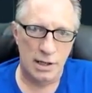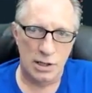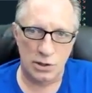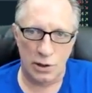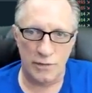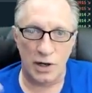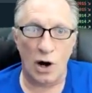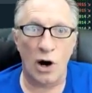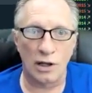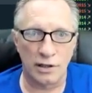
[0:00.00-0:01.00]
sort of an
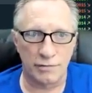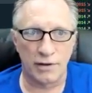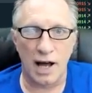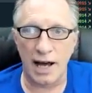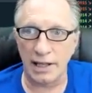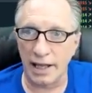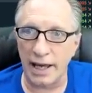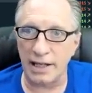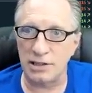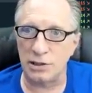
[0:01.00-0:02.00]
on-the-fly
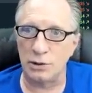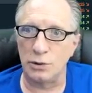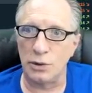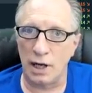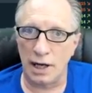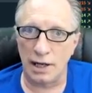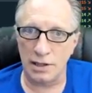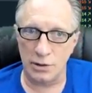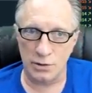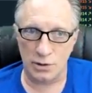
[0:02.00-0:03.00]
link to
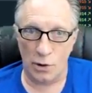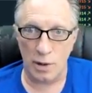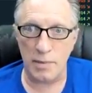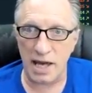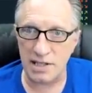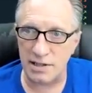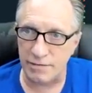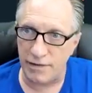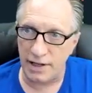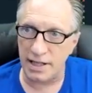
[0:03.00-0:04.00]
use Coinbase to
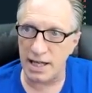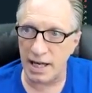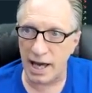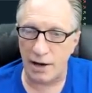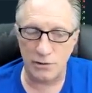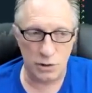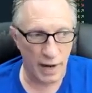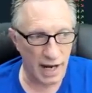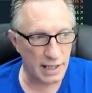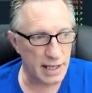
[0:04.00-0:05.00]
fund the account
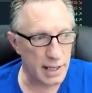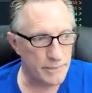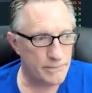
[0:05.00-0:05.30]
directly,